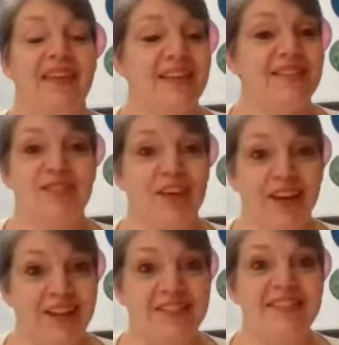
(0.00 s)
it's
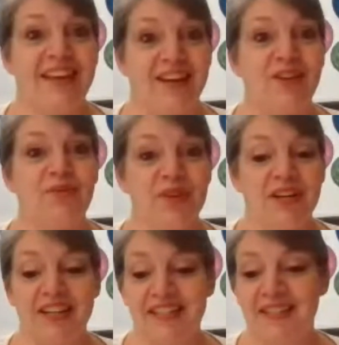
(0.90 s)
science and it
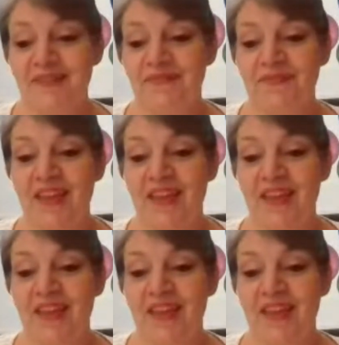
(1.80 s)
works.